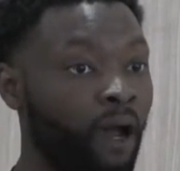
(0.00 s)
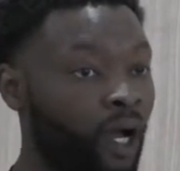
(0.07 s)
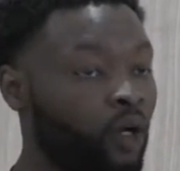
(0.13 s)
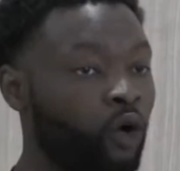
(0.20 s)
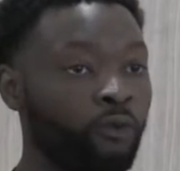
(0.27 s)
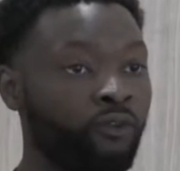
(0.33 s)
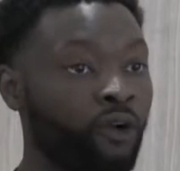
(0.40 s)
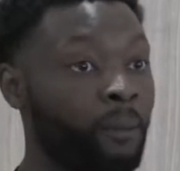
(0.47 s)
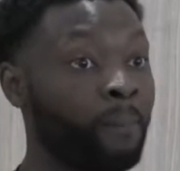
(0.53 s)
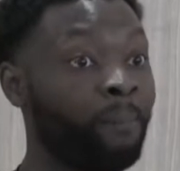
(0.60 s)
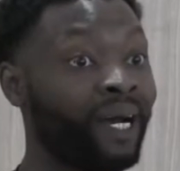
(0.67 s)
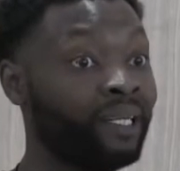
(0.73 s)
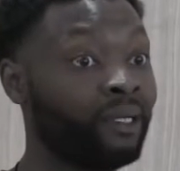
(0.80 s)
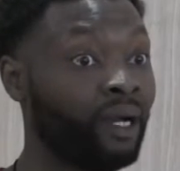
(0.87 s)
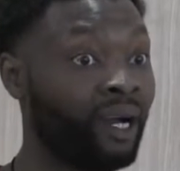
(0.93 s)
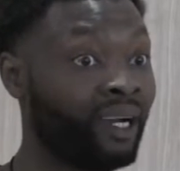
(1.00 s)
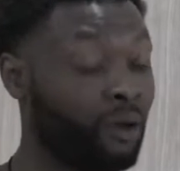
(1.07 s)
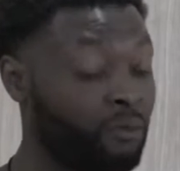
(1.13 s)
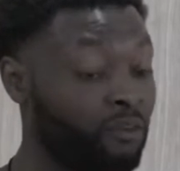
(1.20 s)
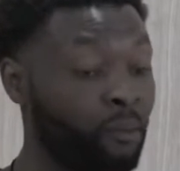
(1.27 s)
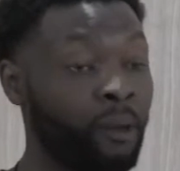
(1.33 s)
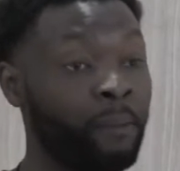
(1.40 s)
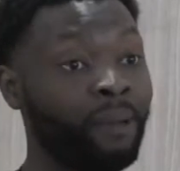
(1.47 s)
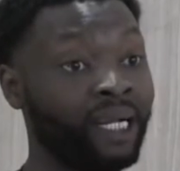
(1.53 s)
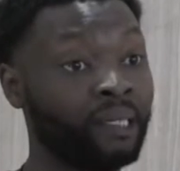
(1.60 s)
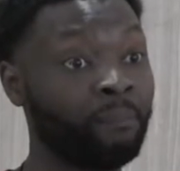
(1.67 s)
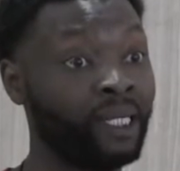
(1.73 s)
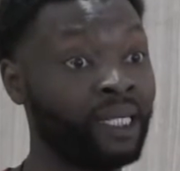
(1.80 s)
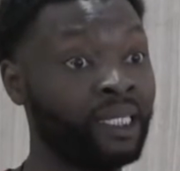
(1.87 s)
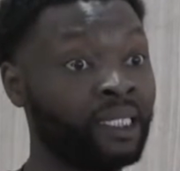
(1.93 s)
I come from a
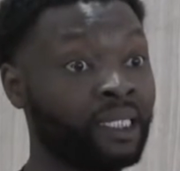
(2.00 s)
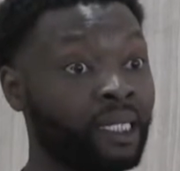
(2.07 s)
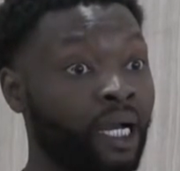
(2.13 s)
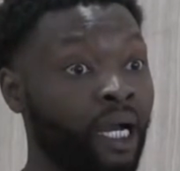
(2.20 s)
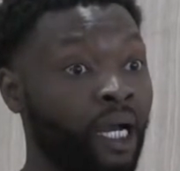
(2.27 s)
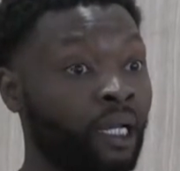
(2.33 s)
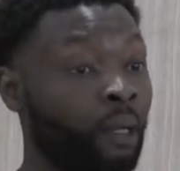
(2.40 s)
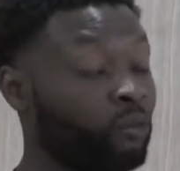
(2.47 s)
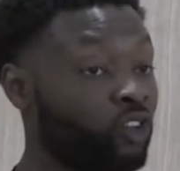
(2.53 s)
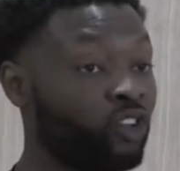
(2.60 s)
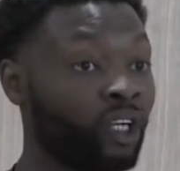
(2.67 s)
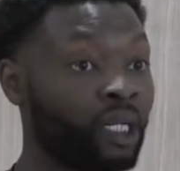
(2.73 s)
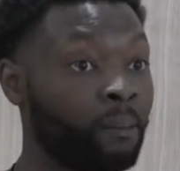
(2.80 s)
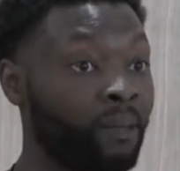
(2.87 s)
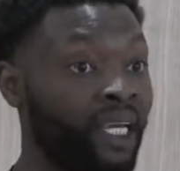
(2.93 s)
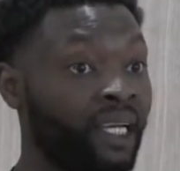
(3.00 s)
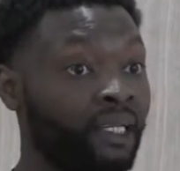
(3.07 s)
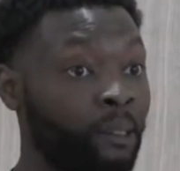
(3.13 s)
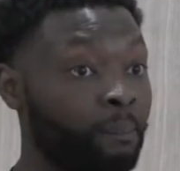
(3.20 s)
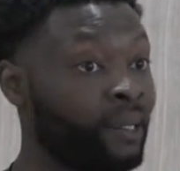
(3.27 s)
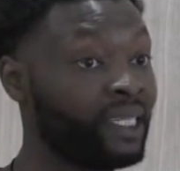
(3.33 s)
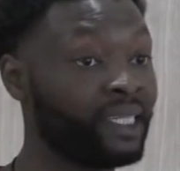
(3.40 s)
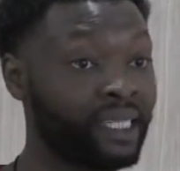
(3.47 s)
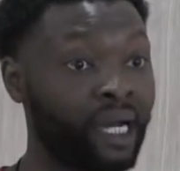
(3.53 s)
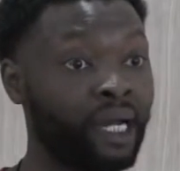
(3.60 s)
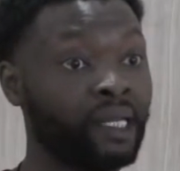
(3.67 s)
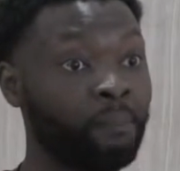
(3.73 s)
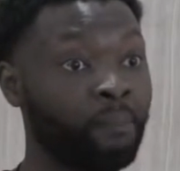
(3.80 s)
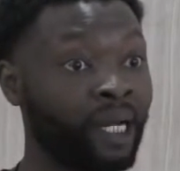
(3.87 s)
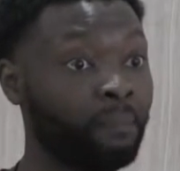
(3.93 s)
bad place, and I'm just trying to make the best
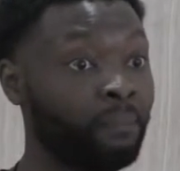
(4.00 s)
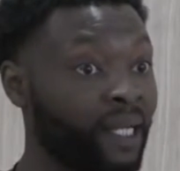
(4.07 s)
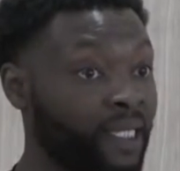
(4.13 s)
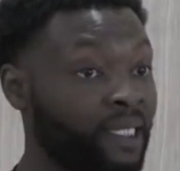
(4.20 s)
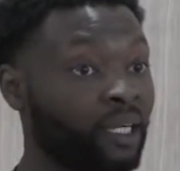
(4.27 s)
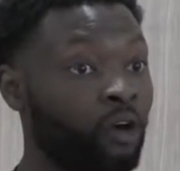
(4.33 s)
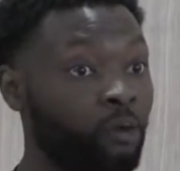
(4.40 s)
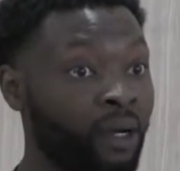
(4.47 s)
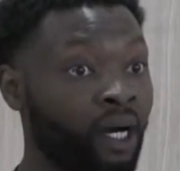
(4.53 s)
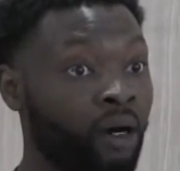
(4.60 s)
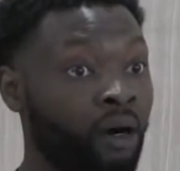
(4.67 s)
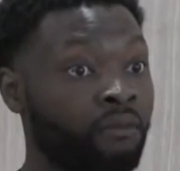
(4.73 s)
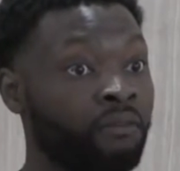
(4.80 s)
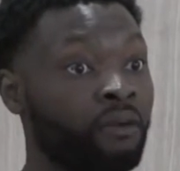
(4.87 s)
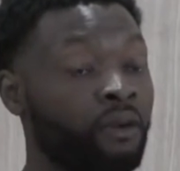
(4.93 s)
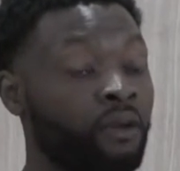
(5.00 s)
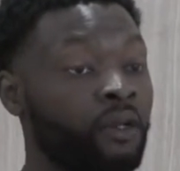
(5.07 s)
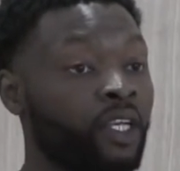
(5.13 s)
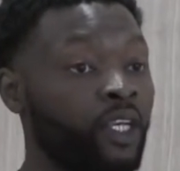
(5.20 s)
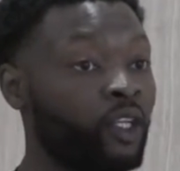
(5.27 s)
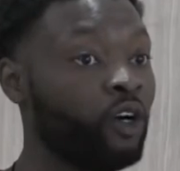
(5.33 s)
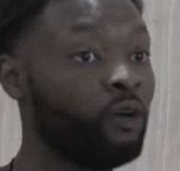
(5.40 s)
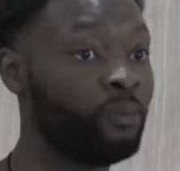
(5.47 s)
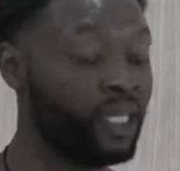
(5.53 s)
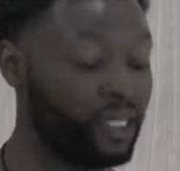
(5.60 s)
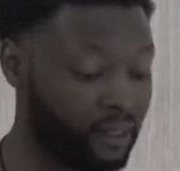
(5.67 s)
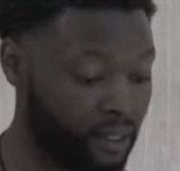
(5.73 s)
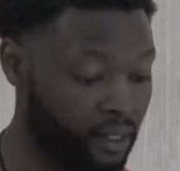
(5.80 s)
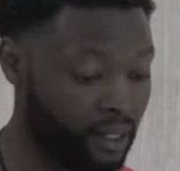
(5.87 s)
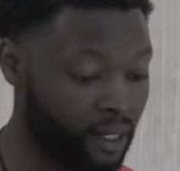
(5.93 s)
out of the bad place I come out of, you know what I
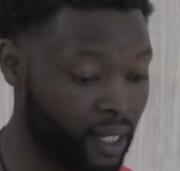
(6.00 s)
mean?